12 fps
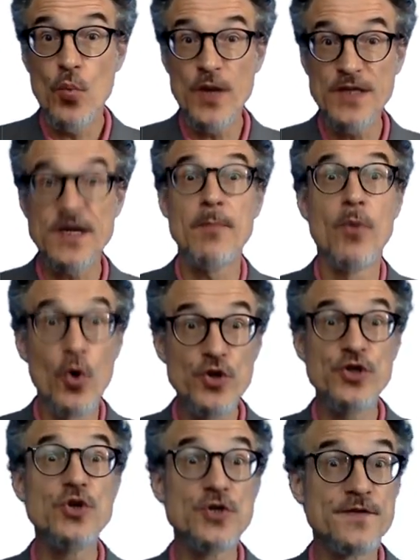which are more
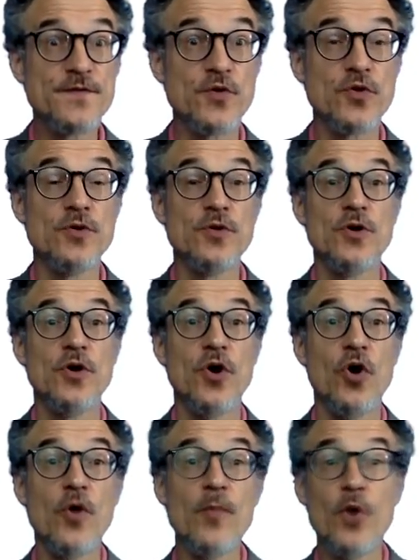useful
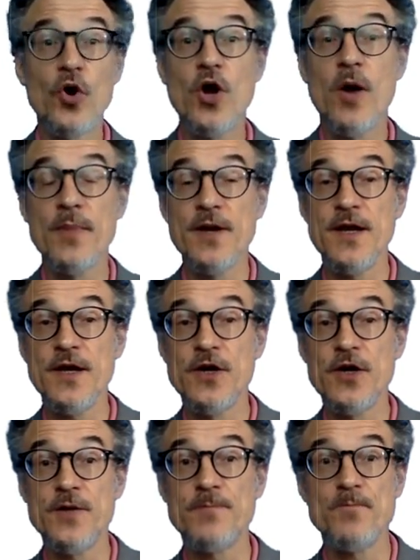or more commonly
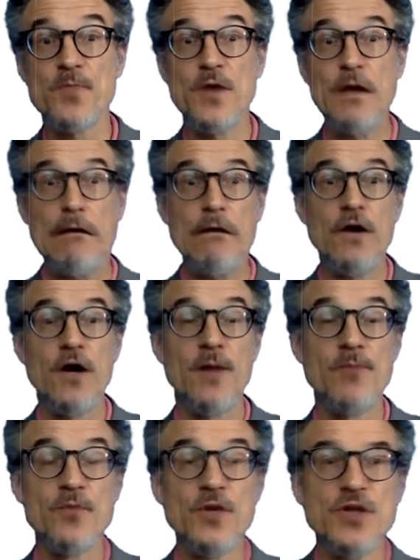heard.
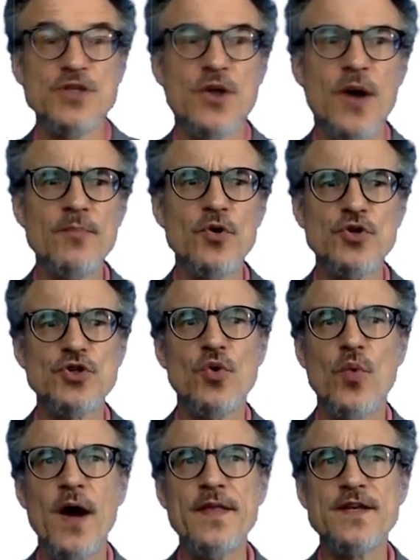Um, so I'm not sure
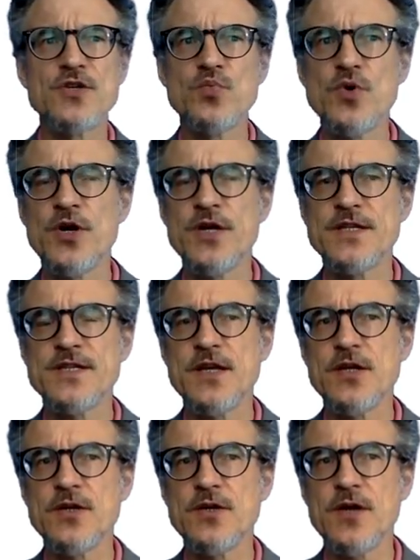why this word is
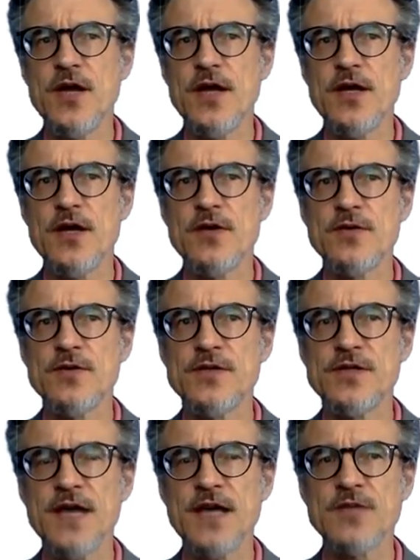in in a
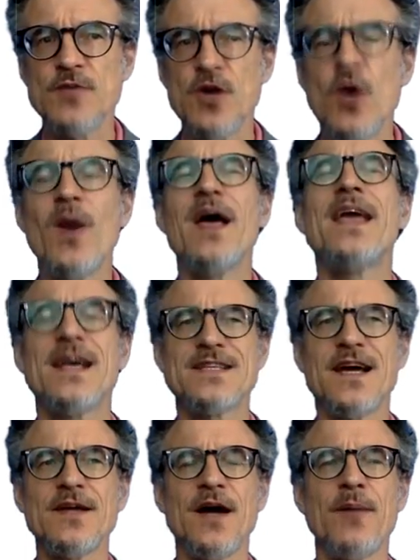textbook. Well, I
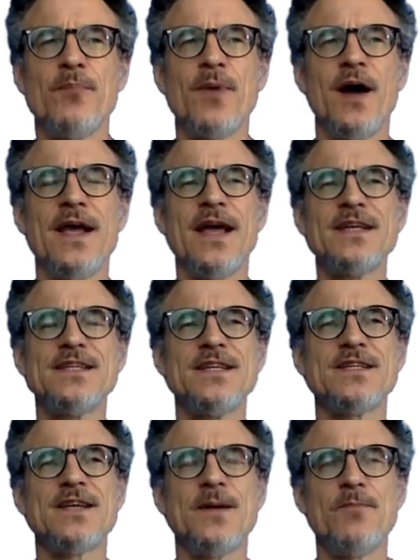guess I I, I guess
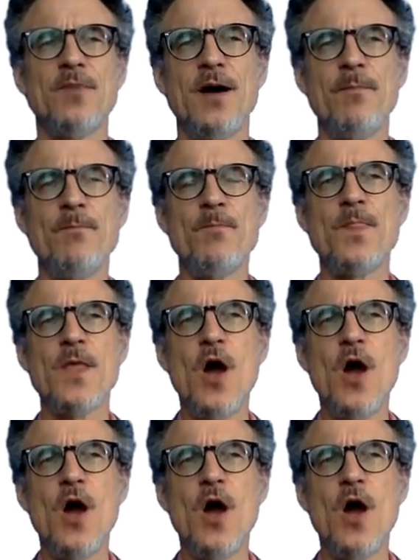it's a um,